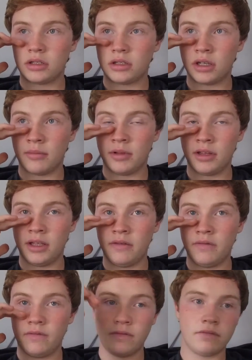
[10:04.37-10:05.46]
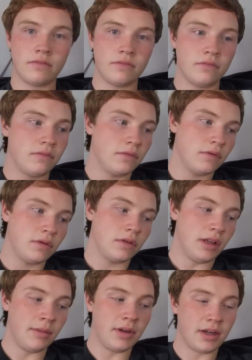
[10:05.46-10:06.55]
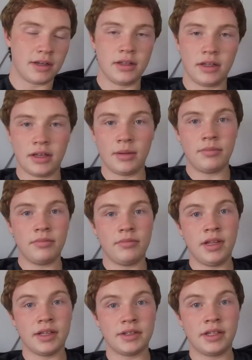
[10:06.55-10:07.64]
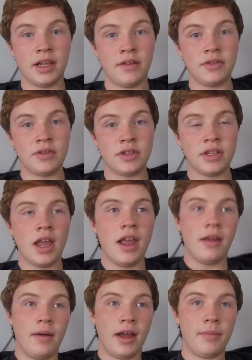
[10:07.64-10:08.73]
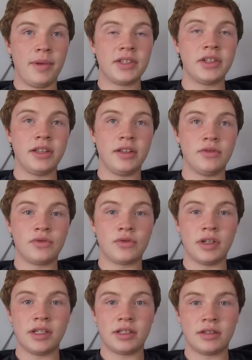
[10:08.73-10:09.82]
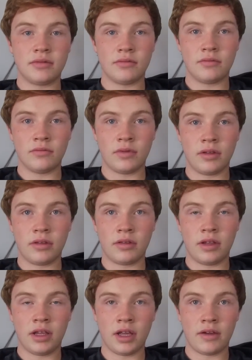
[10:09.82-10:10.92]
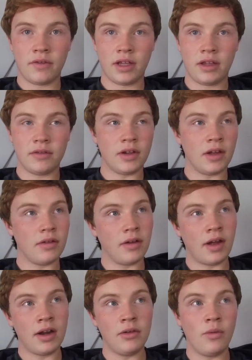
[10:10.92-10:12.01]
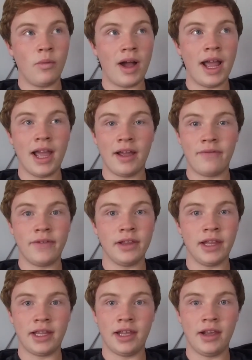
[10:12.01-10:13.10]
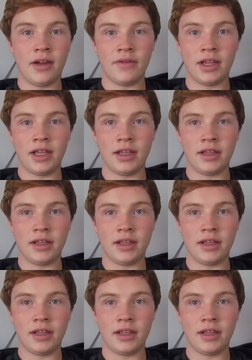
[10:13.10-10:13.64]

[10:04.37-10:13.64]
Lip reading: I believe. I'm not going to look it up. Yes, Kiave trees. Basically, trees with Kiave. I don't know why I feel like Kiave.